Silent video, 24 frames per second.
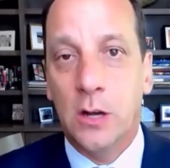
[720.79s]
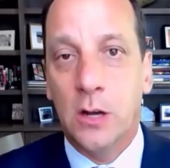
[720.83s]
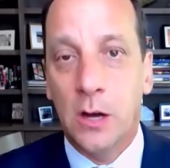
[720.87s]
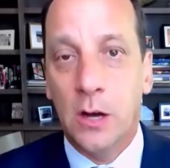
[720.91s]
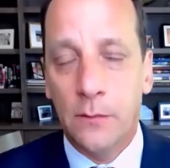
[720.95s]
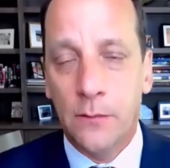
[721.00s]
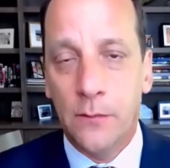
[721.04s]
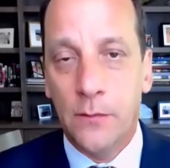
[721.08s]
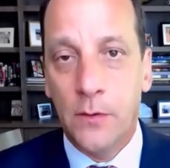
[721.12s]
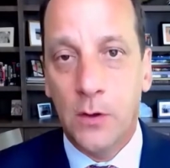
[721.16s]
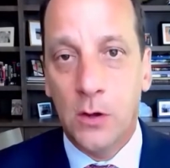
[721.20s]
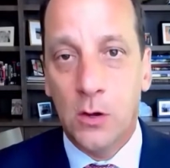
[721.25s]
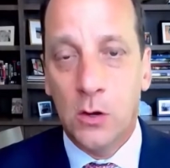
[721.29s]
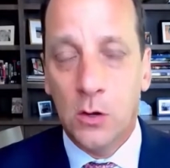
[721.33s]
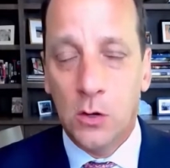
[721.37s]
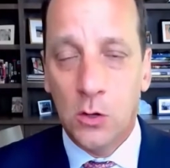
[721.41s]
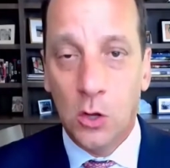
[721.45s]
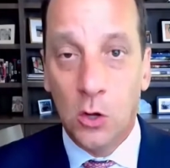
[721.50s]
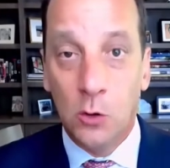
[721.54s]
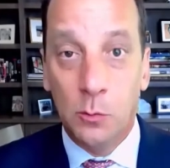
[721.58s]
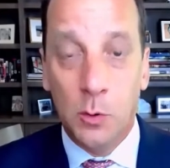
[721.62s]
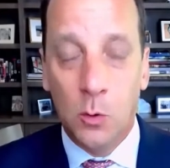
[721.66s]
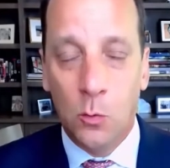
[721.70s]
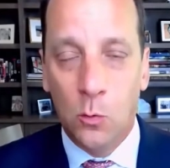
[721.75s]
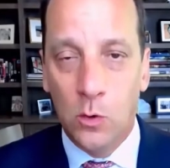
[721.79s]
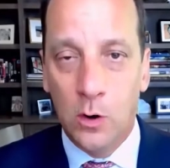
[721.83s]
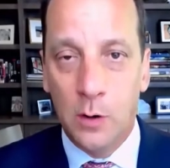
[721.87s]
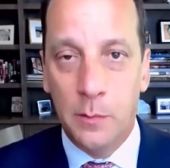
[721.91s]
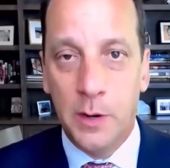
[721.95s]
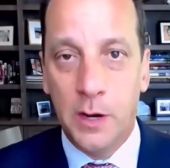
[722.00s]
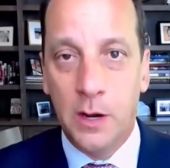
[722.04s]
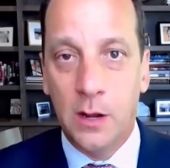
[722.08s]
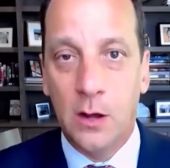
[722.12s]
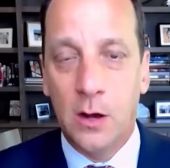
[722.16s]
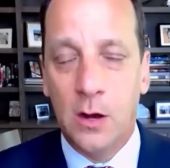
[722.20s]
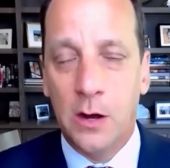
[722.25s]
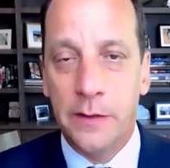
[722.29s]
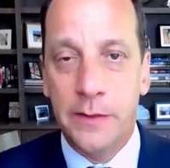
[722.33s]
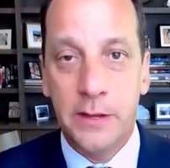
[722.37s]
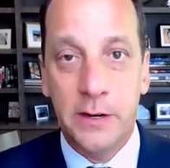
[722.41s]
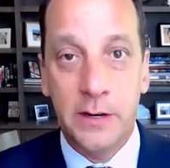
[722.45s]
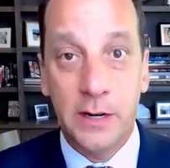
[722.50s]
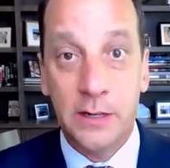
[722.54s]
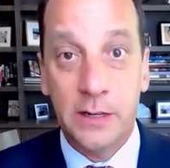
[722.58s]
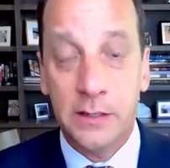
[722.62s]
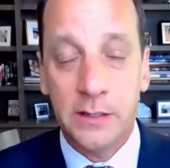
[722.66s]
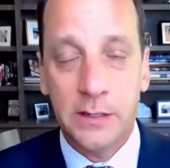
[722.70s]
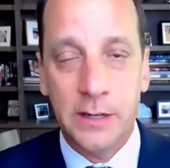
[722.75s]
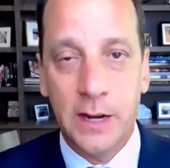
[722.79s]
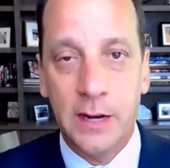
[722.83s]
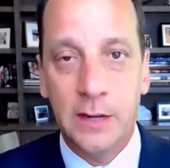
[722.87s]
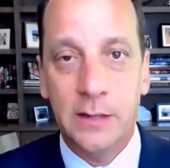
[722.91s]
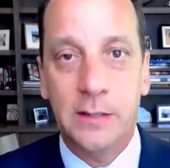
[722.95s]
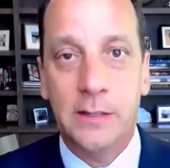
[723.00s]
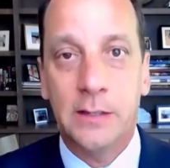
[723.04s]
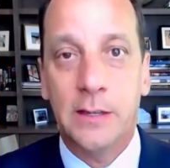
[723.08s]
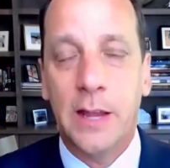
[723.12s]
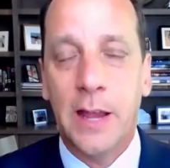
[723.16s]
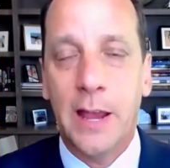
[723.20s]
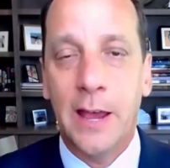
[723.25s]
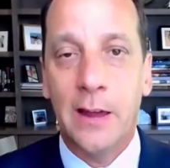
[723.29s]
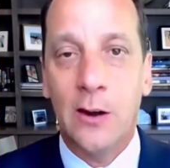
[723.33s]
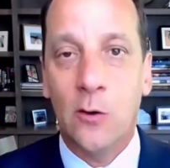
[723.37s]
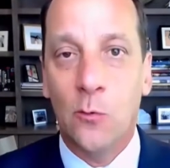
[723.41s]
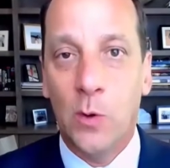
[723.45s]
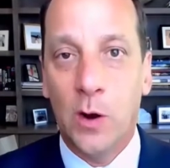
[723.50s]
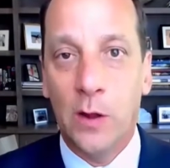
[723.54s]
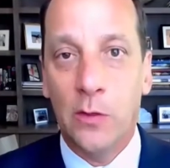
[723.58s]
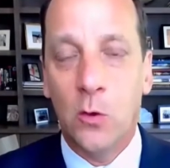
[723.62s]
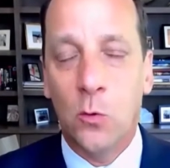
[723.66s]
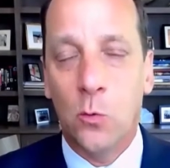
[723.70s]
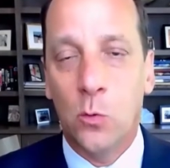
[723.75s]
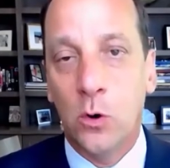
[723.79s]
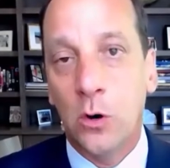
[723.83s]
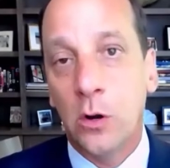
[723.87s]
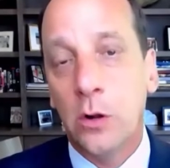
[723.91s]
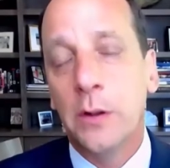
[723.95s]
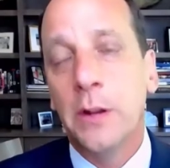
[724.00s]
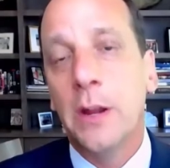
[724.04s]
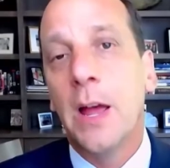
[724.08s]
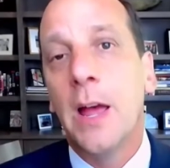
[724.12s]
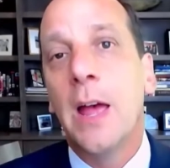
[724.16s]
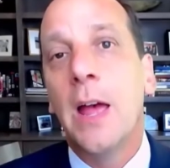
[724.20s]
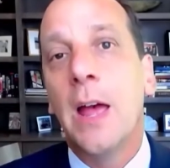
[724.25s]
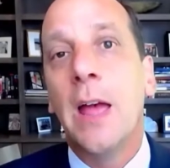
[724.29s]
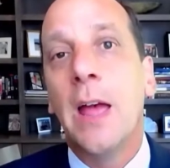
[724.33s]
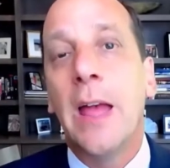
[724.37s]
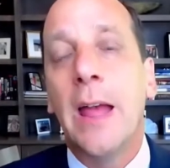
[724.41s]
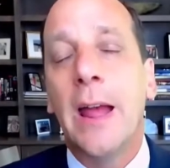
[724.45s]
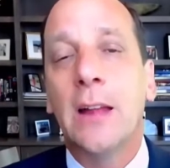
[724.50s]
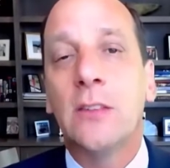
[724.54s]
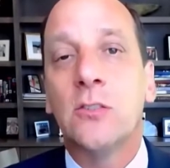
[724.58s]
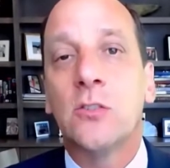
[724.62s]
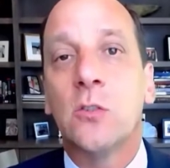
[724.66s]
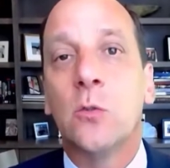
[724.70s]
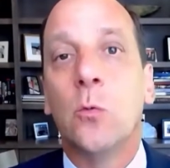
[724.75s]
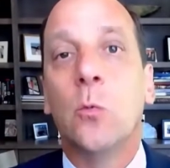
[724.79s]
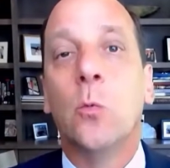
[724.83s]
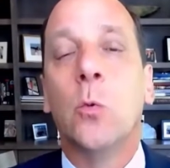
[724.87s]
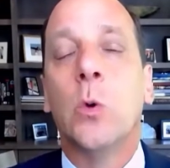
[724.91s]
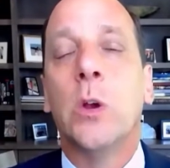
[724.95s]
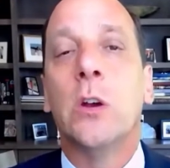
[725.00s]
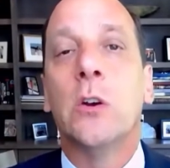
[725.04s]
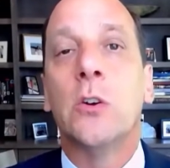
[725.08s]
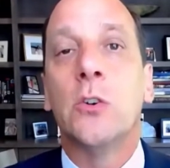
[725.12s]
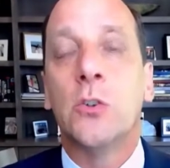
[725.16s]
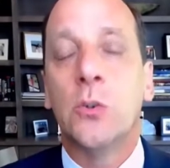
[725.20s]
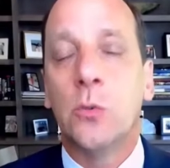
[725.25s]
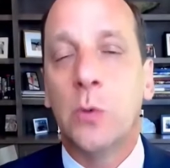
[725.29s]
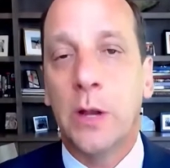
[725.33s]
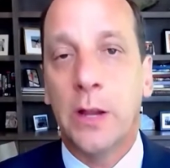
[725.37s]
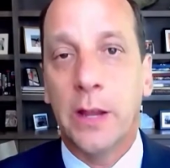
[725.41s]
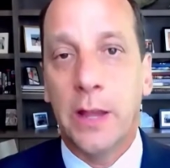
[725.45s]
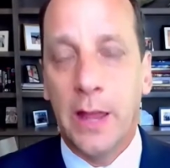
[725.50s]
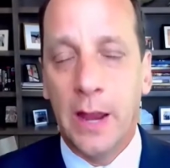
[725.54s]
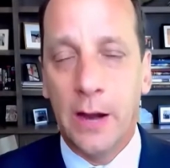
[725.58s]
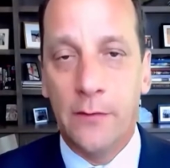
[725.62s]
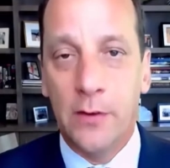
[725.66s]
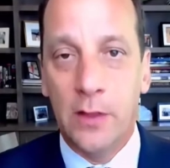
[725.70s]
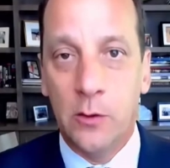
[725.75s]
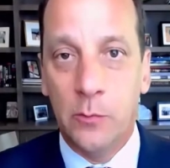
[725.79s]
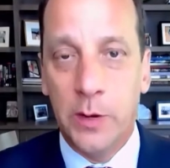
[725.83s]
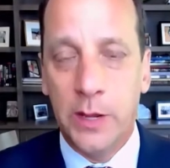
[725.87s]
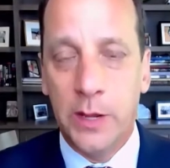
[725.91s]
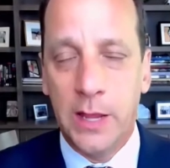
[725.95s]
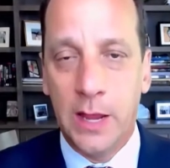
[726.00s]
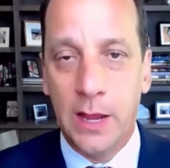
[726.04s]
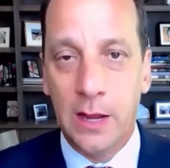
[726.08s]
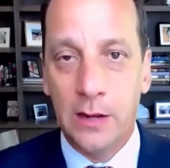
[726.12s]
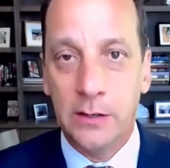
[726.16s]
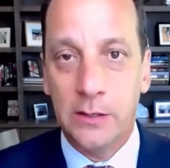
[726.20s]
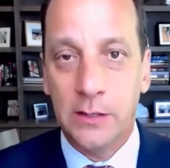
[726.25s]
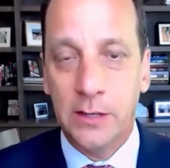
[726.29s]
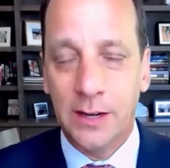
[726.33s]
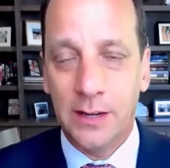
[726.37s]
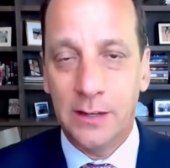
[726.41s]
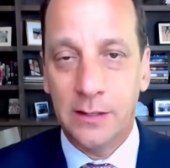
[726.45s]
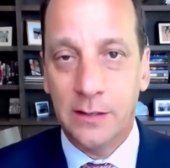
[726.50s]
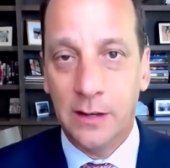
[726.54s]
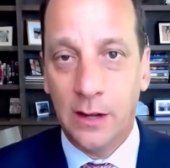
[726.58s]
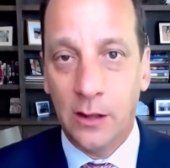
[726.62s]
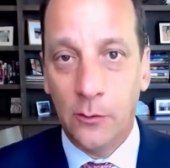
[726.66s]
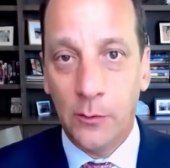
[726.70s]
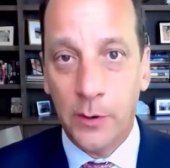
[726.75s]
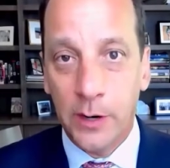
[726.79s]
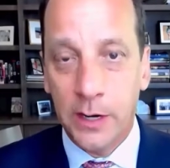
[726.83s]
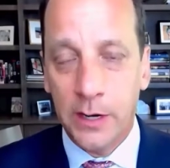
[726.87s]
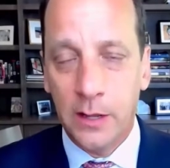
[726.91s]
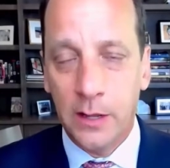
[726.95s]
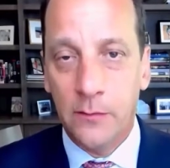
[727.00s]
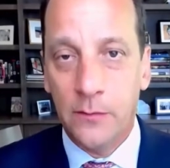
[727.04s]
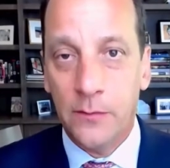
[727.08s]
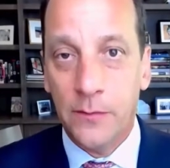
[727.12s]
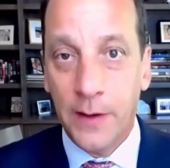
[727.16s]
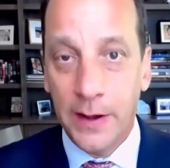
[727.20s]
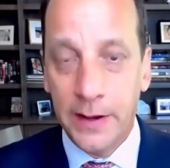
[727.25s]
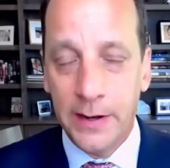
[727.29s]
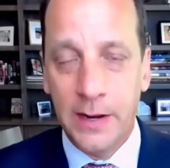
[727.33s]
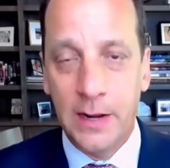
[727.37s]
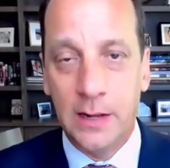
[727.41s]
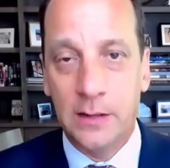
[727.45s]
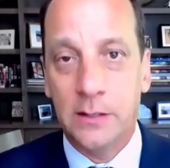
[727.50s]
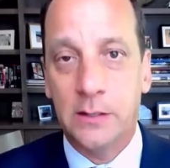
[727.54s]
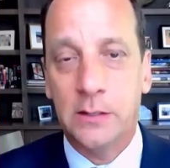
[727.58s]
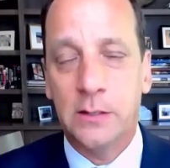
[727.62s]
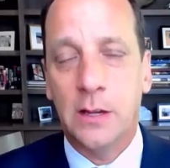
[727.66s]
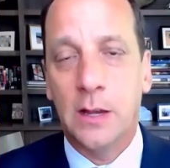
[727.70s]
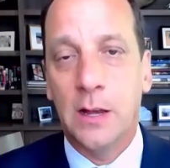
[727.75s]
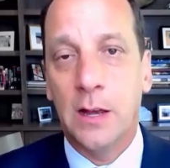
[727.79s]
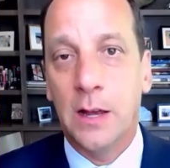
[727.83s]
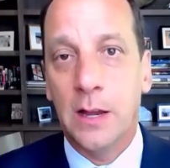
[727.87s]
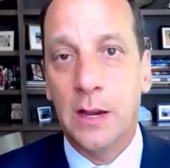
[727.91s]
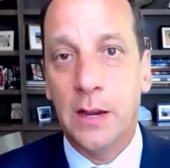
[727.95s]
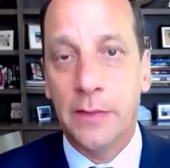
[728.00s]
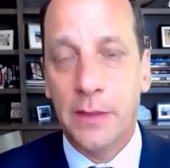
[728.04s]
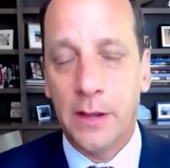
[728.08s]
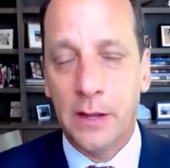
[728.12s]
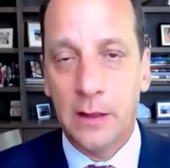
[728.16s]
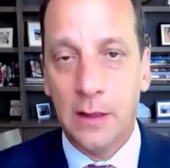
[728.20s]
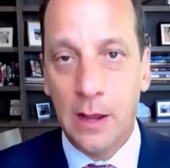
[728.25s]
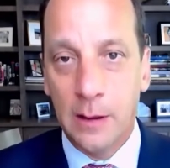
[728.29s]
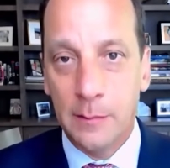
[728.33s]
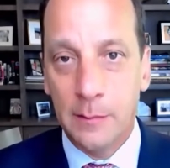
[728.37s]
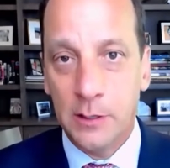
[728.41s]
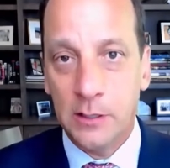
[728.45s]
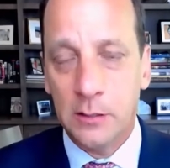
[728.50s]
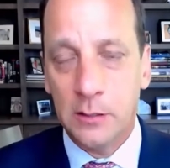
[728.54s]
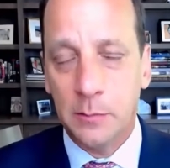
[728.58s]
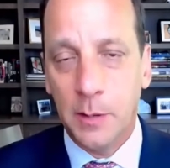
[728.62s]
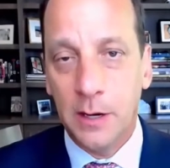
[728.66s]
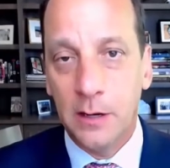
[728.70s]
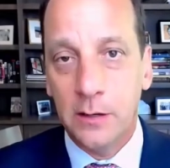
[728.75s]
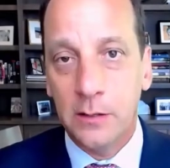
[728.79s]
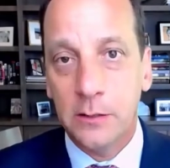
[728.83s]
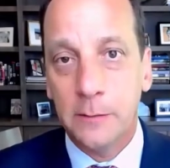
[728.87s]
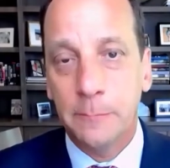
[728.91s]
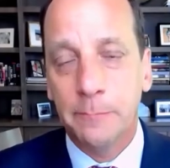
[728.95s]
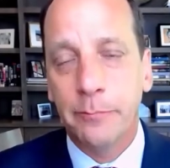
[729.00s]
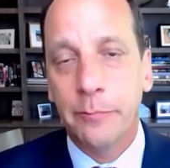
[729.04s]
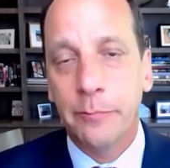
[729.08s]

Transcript: of global warming on the United States and around the world. And so we are doing everything we can to accelerate finance in the climate space.